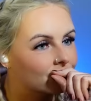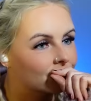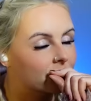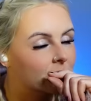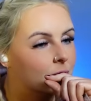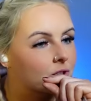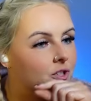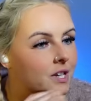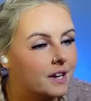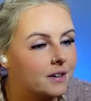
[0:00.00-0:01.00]
It's so
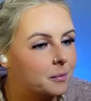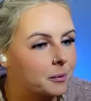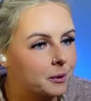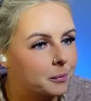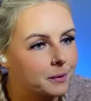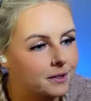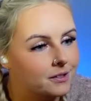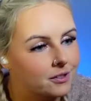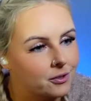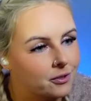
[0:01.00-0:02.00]
terrible, but
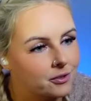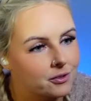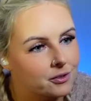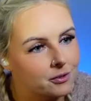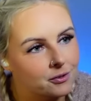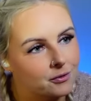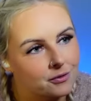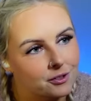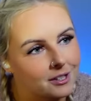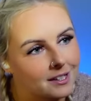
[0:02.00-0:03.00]
it's also so
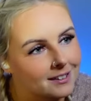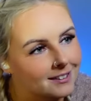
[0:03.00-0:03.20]
funny.